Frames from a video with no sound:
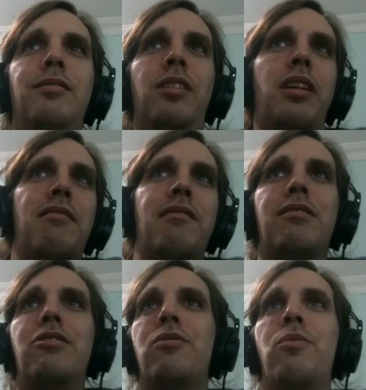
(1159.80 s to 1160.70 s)

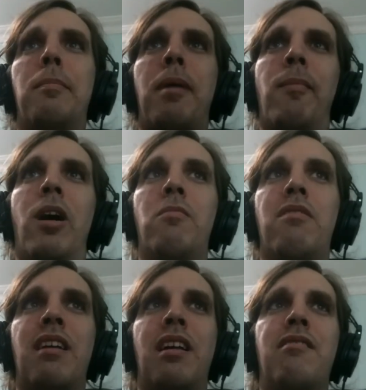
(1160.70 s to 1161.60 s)
listen to what my mom
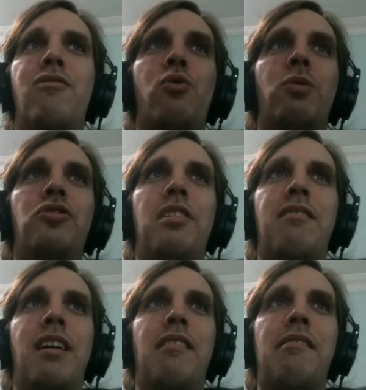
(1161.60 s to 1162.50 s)
says, do what she
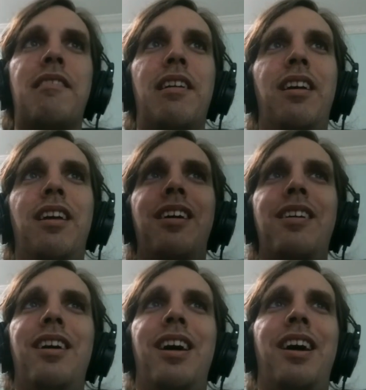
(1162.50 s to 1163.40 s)
says.
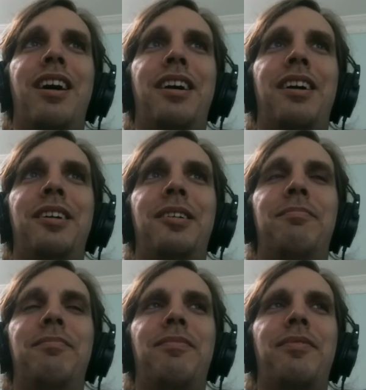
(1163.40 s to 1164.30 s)
Obviously